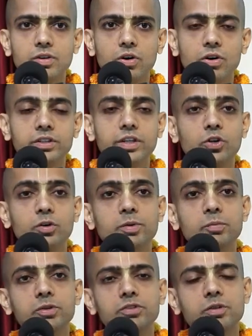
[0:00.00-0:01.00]
or there could
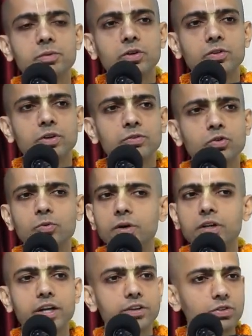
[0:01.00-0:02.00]
be misery because of
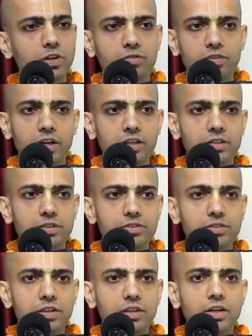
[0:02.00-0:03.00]
supernatural
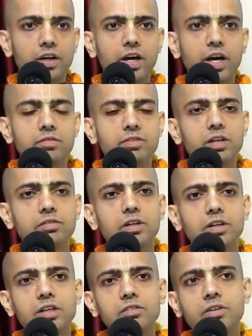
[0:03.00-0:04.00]
factors. And we are
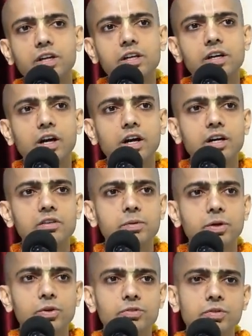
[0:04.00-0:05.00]
working very hard
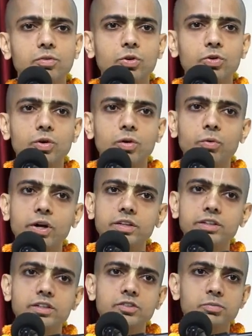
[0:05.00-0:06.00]
because we want to
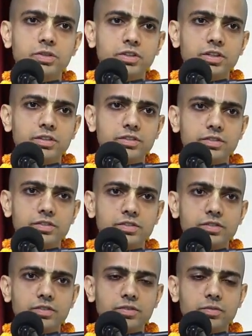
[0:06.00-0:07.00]
avoid these miseries.